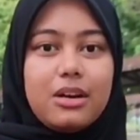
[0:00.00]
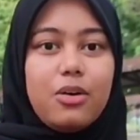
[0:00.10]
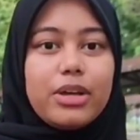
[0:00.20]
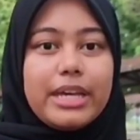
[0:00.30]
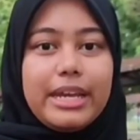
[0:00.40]

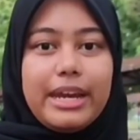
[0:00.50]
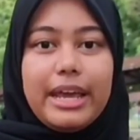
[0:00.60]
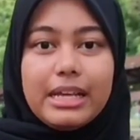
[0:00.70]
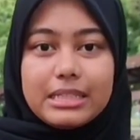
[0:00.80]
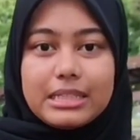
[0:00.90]
Okay,
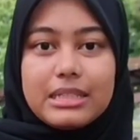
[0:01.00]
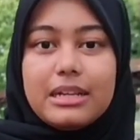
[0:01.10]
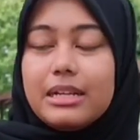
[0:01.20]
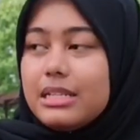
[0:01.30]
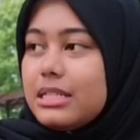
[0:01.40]
next,
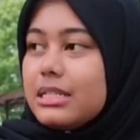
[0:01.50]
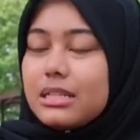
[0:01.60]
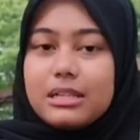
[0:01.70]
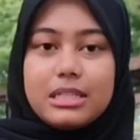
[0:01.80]
this